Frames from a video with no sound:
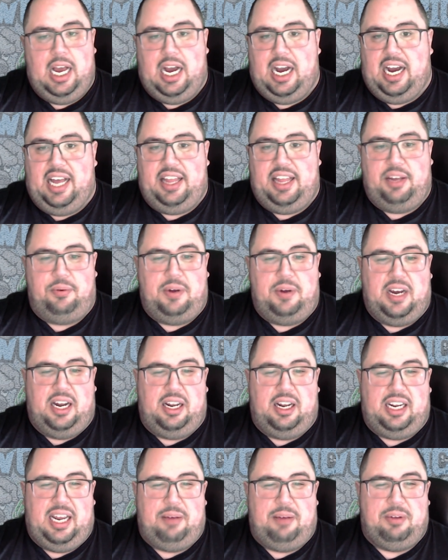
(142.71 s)
I think we got
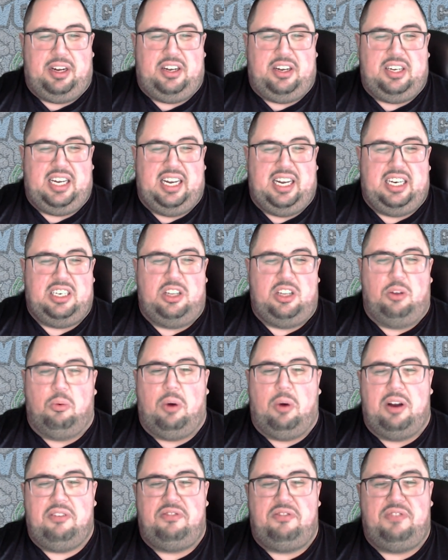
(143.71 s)
a game that could get into the
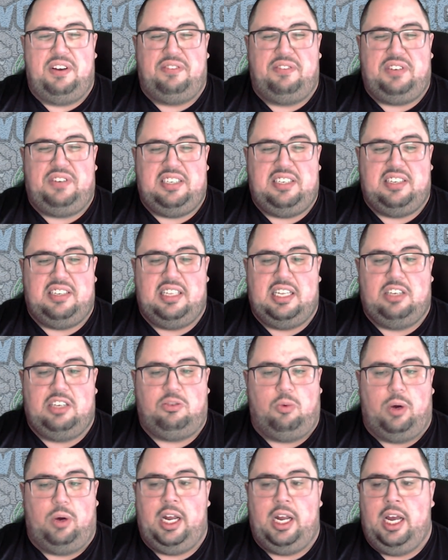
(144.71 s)
150s in this
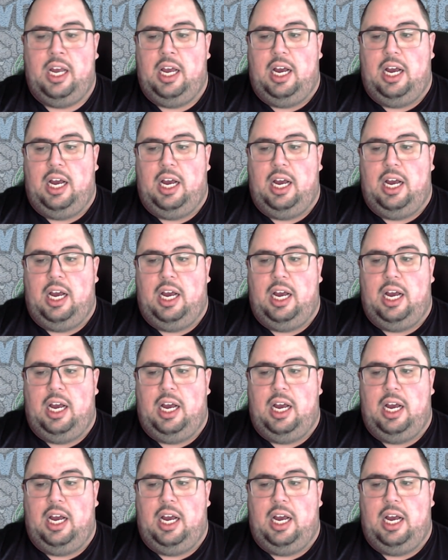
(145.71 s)
one.